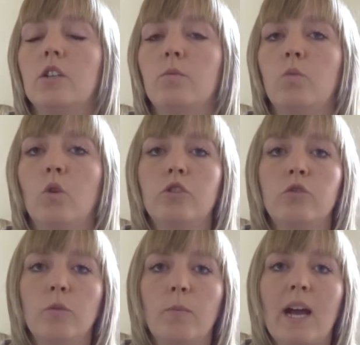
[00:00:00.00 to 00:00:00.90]
what
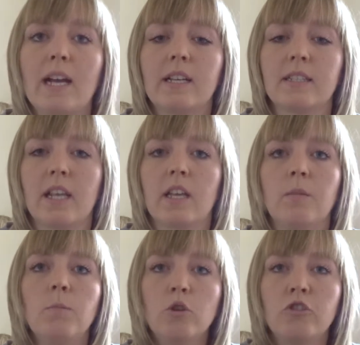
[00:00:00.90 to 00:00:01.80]
you should pack as like
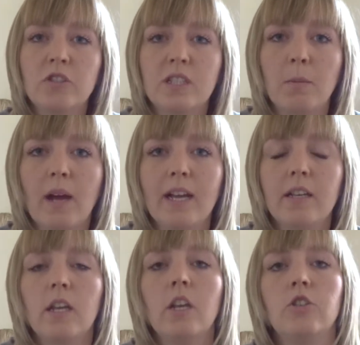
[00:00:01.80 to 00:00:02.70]
an emergency
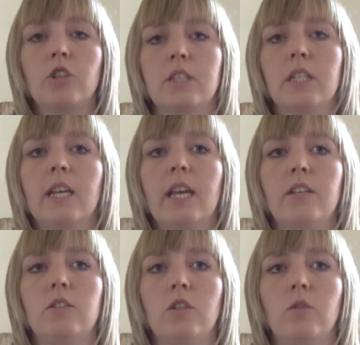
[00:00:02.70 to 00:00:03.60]
bag, just in
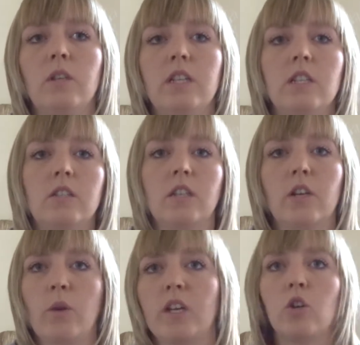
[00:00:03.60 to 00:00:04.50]
case you need it
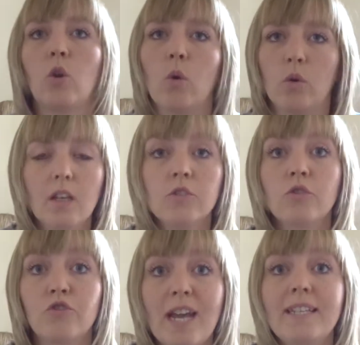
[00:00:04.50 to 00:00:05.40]
like quick and go.
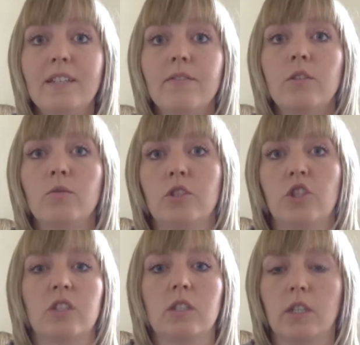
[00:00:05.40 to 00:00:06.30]
So it's ready for you to
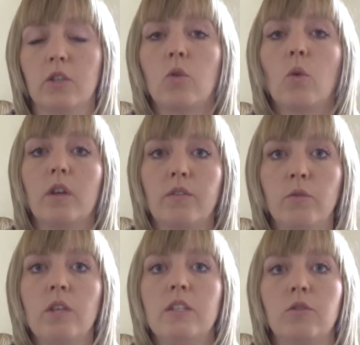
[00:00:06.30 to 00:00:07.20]
just go if
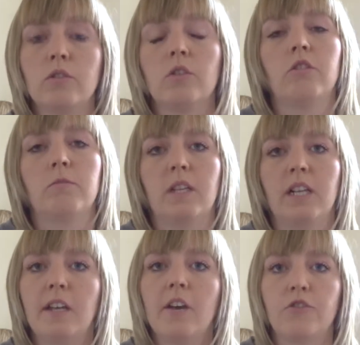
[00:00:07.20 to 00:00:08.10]
you need to go into
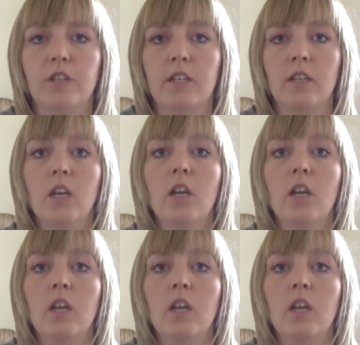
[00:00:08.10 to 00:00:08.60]
hospital in a hurry.